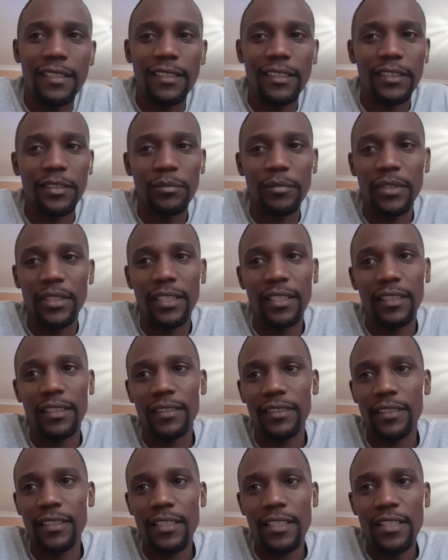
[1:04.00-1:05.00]
has been a
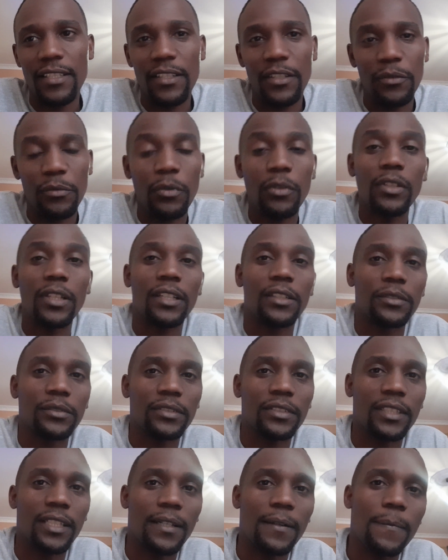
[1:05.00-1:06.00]
roller
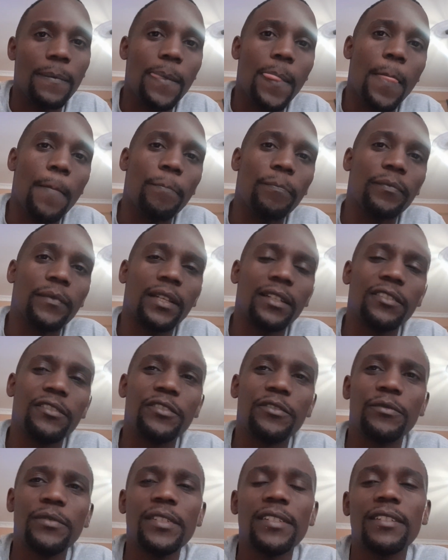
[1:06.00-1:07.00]
coaster. And
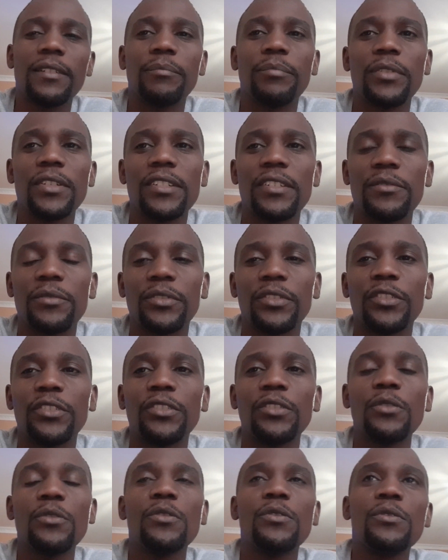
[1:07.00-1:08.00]
it reached a point, it was
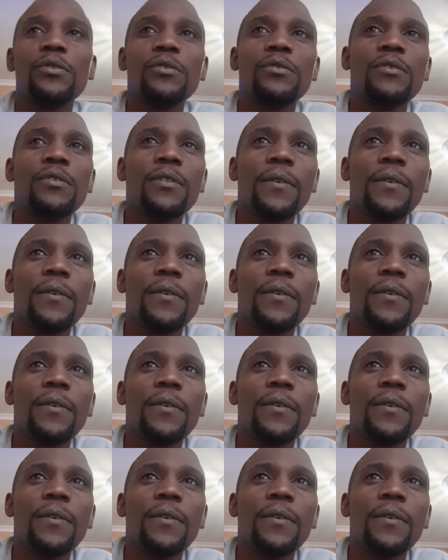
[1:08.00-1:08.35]
so